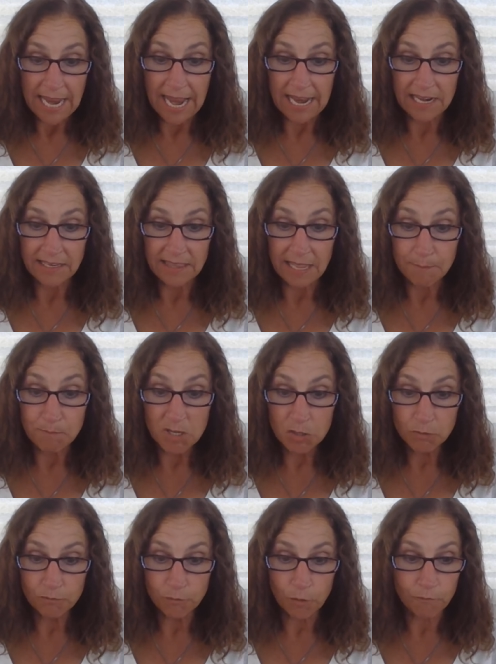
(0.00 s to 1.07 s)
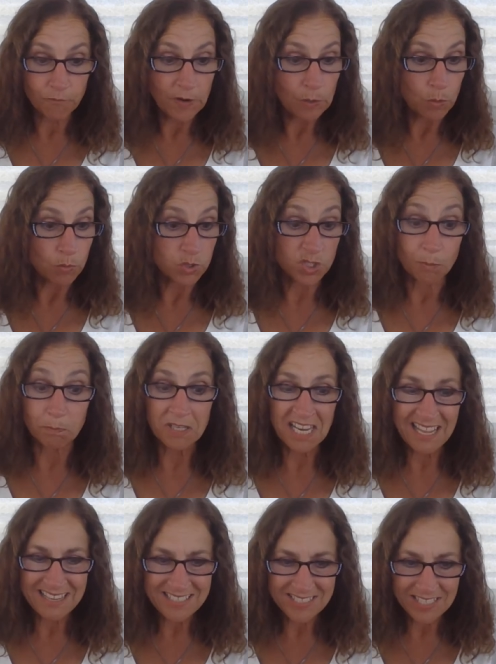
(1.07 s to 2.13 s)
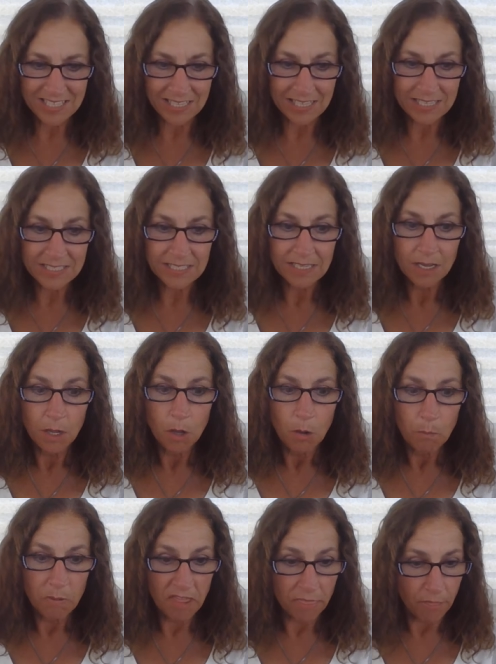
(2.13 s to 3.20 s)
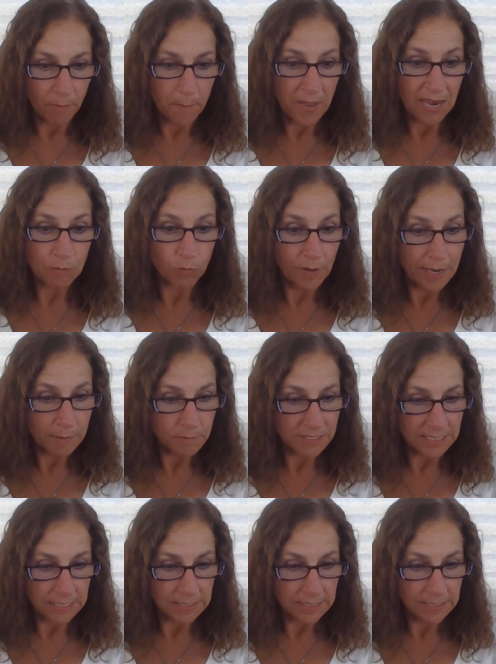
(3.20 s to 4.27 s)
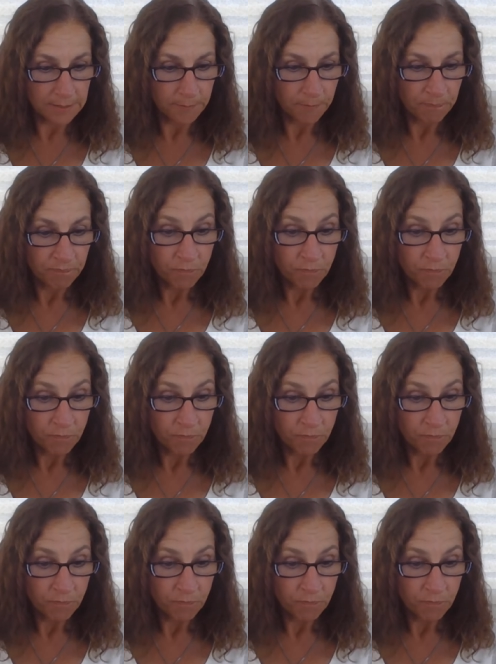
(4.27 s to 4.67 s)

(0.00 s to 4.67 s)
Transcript: And they built for Pharaoh supply cities Pithom and Ramses.